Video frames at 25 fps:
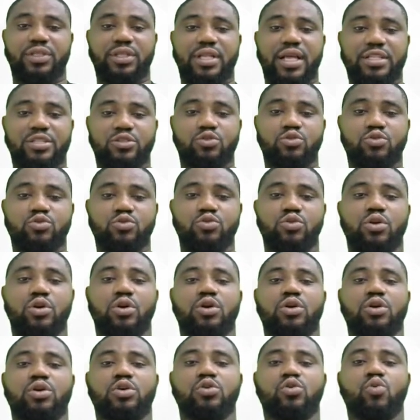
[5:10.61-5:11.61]
32.
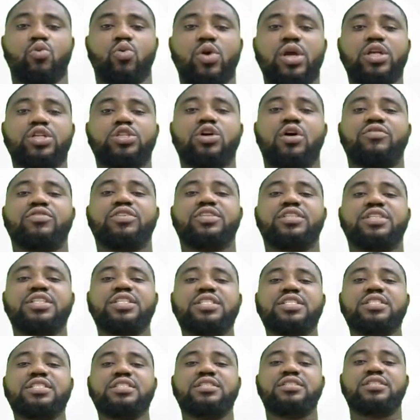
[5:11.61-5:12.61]
Which of
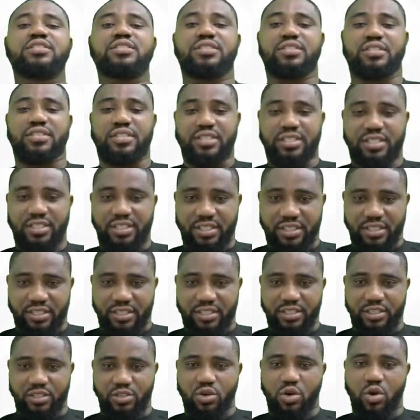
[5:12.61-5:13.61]
these
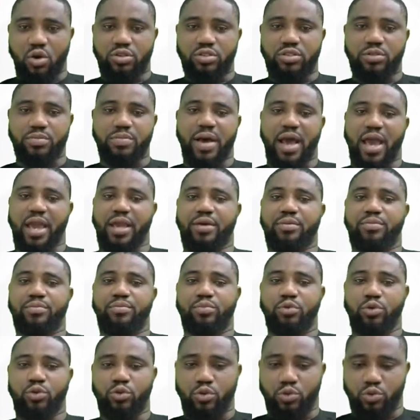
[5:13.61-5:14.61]
diseases is caused by
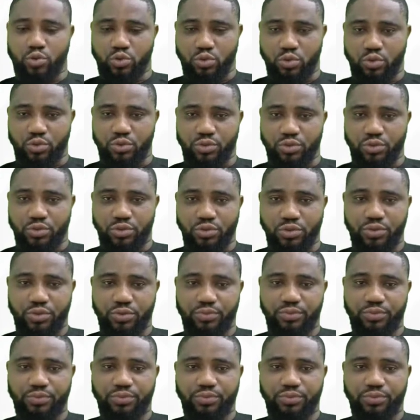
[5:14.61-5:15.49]
protozoans?